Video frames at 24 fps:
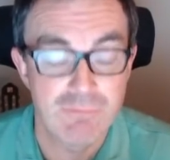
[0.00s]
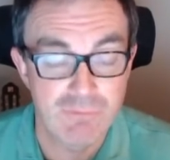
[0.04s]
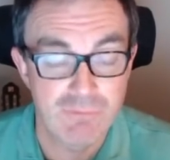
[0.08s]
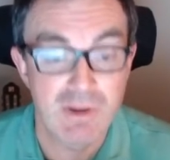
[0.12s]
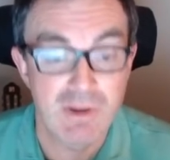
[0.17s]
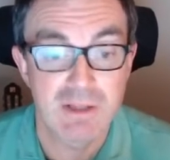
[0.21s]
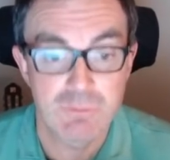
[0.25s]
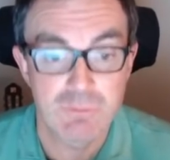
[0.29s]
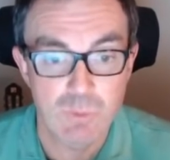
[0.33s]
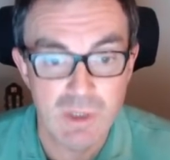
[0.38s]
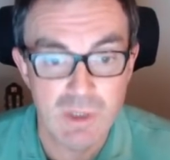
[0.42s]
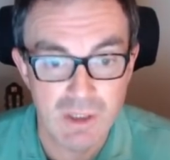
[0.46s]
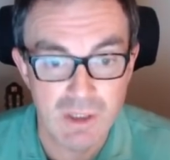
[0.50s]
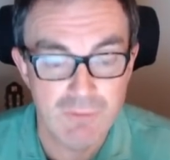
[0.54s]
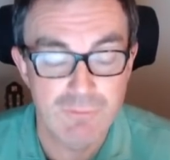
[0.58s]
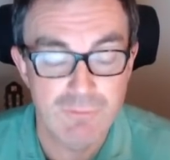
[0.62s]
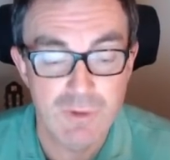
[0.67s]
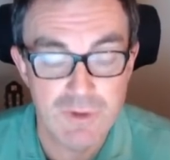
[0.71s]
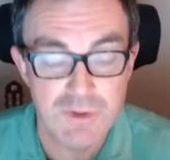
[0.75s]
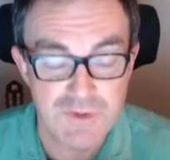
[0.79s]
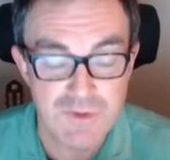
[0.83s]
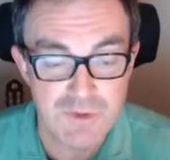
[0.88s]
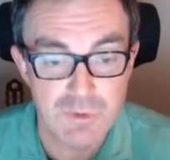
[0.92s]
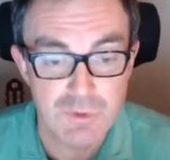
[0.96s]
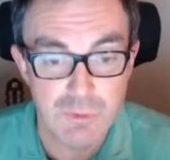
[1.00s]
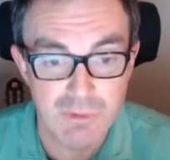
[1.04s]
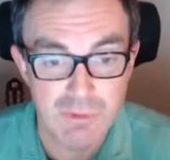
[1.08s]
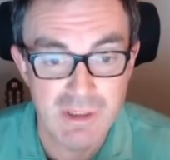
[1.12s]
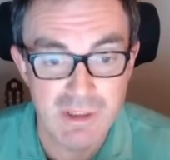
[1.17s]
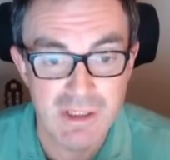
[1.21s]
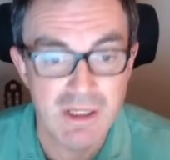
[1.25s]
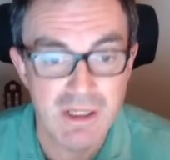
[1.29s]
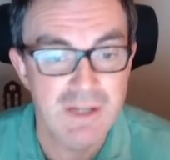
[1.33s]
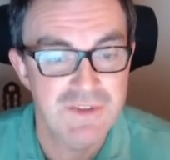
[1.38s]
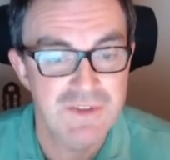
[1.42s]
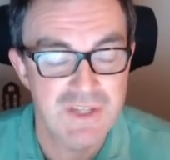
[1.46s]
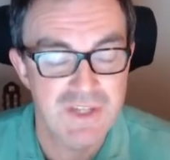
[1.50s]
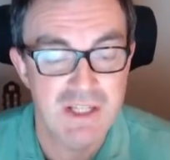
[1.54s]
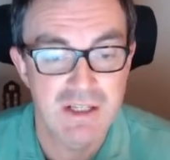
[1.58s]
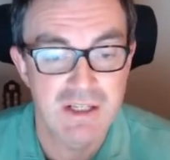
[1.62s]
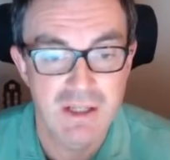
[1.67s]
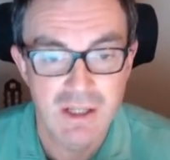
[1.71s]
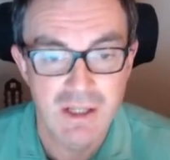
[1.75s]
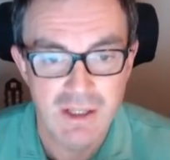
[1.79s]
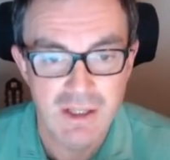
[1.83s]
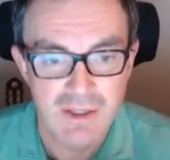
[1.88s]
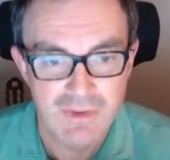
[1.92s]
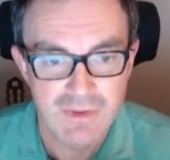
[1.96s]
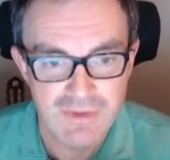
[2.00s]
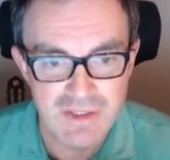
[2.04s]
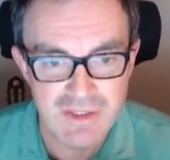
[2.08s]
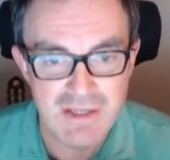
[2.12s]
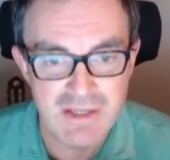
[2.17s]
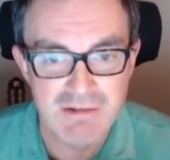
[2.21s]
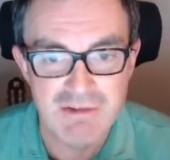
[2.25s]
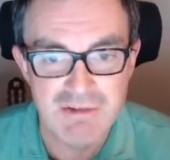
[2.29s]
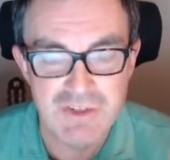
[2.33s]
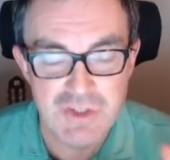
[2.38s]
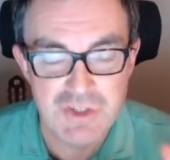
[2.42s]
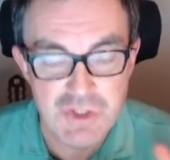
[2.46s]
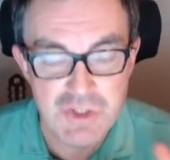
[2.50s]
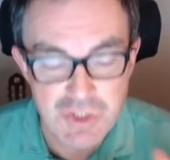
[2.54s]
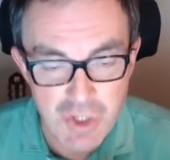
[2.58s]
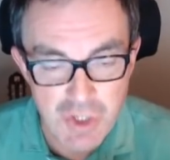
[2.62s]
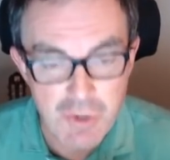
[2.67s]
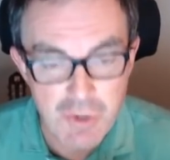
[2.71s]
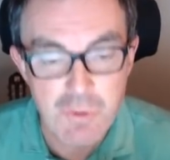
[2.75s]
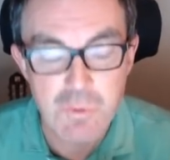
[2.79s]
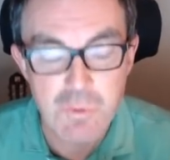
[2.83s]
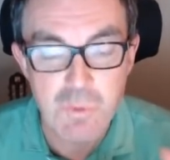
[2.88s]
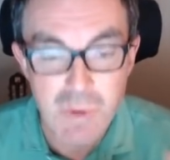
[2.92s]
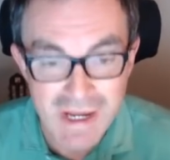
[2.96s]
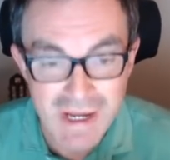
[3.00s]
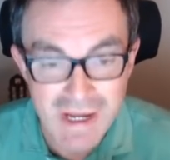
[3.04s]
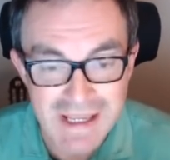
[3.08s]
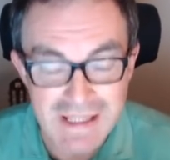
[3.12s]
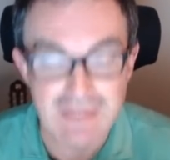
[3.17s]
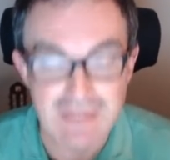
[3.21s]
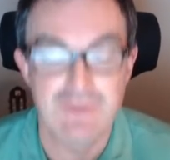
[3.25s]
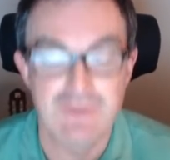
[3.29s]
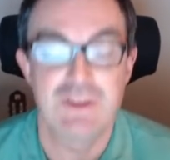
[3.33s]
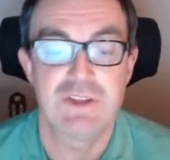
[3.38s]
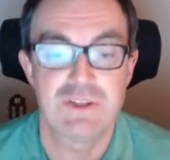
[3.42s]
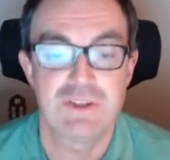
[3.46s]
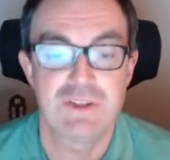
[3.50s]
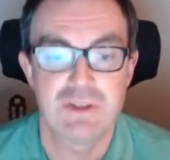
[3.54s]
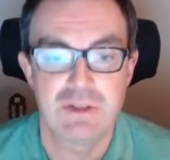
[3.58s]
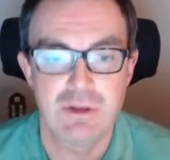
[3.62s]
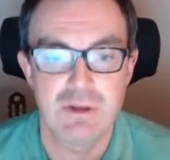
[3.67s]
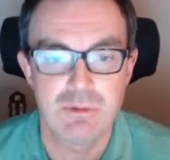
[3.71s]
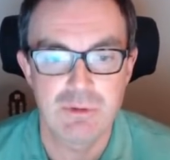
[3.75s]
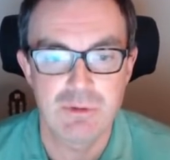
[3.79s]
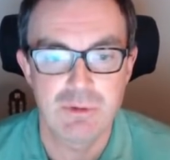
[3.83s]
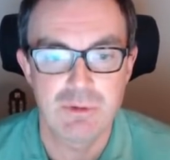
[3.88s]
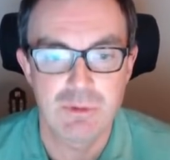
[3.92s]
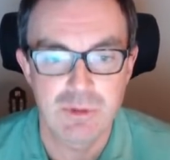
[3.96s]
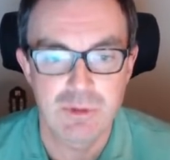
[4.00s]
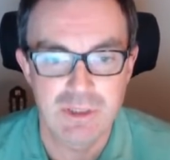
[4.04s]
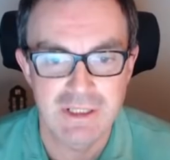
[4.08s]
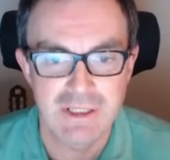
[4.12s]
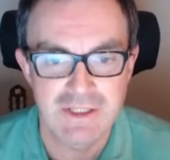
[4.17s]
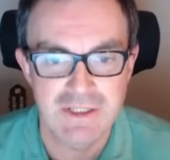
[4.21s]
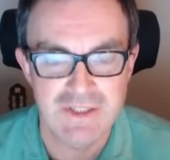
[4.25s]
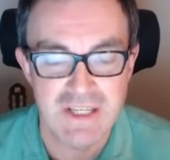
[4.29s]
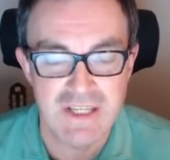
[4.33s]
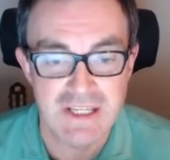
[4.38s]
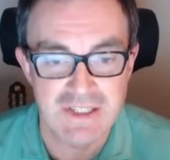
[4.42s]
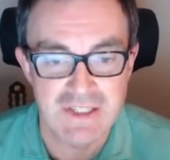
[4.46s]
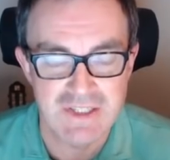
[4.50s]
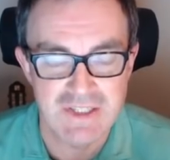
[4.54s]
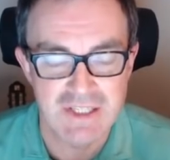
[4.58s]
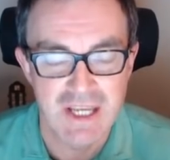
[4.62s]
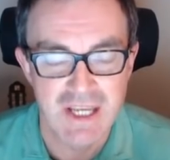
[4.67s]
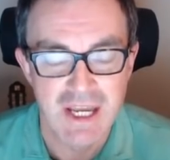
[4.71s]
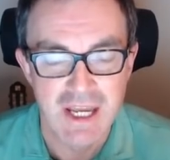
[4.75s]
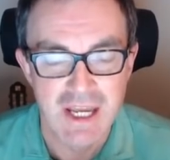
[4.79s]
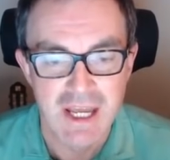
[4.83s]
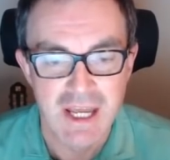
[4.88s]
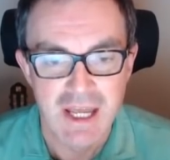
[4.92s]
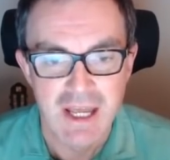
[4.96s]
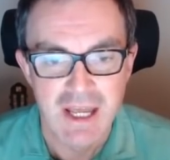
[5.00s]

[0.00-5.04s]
In fact, when I first saw it, I said, There is no way this Sudoku can exist.